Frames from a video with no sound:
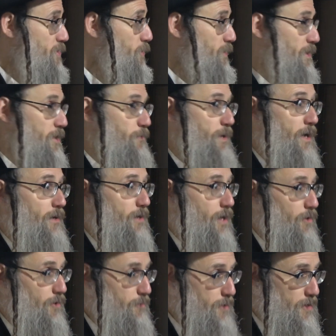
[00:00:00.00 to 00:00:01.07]
totally blacked
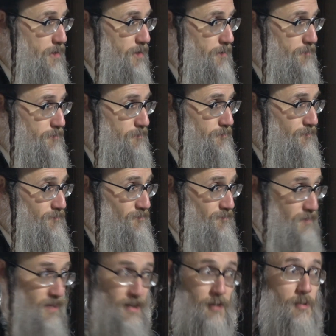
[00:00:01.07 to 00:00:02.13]
out of the media.
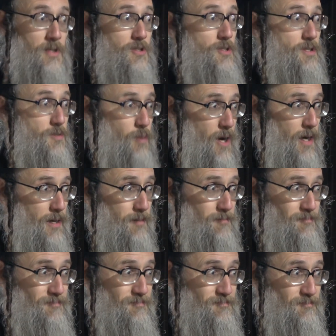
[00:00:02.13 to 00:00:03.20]
And the question is why?
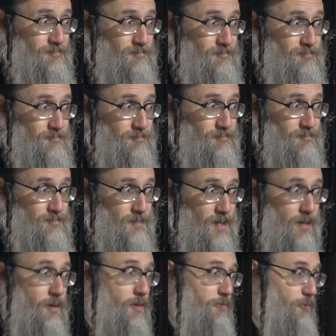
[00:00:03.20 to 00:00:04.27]

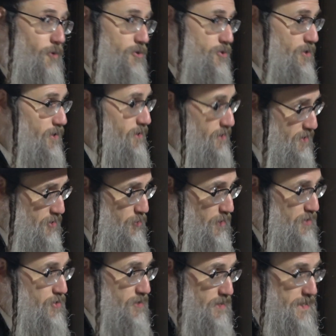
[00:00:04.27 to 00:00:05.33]
And unfortunately, this
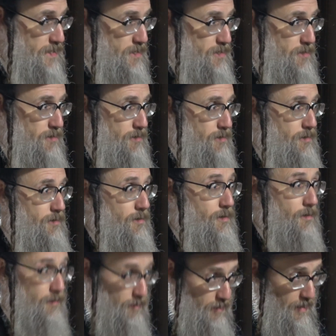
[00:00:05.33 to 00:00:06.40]
question is
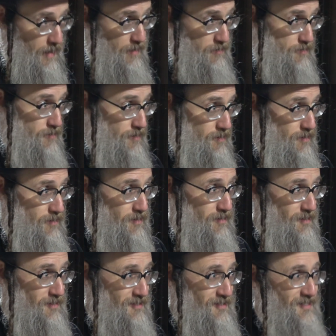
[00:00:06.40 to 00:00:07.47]
the answer.
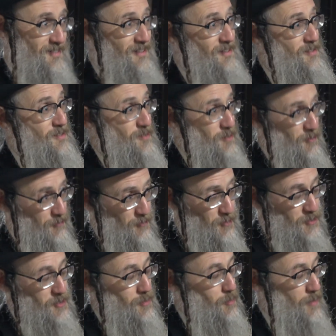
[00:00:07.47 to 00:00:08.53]
That this is
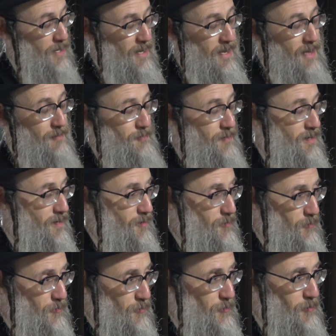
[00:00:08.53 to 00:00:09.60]
unfortunately, we have a
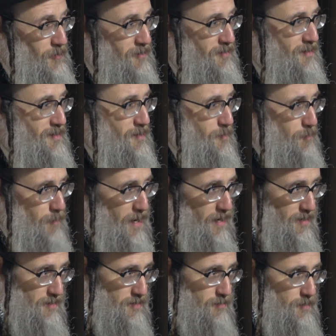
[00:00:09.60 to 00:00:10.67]
controlled,
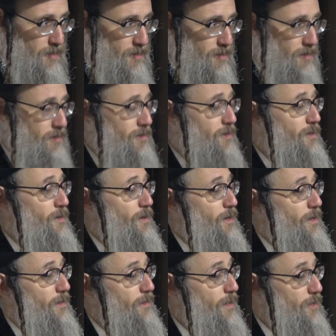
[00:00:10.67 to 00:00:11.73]
biased media
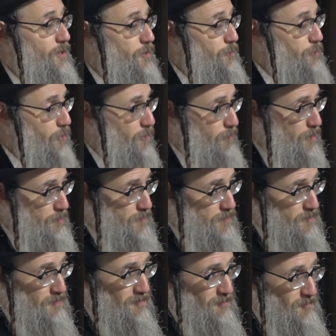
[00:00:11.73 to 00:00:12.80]
that
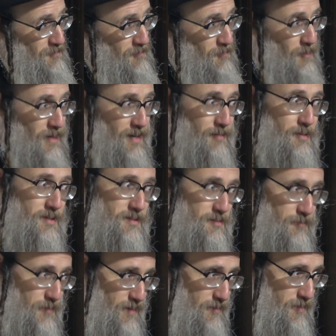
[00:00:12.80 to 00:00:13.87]
promotes whatever is
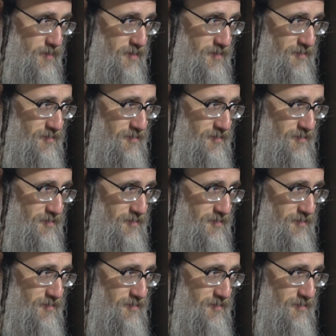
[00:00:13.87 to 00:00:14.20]
in favor